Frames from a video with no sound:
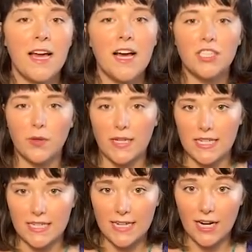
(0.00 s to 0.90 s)
So I did a
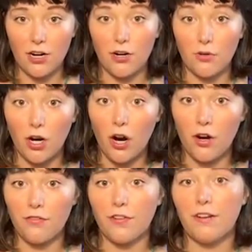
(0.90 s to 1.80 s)
tarot card
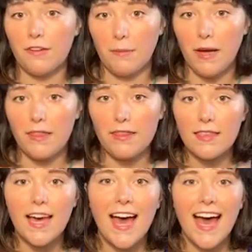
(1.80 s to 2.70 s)
for every month,
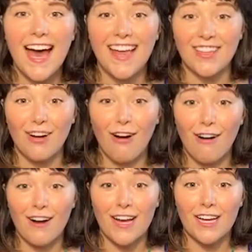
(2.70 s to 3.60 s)
and the
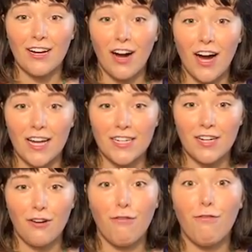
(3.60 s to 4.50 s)
card I got
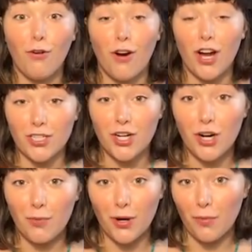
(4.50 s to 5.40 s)
for
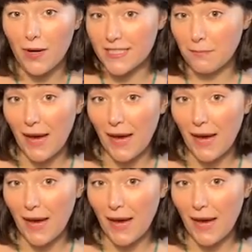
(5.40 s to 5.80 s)
October was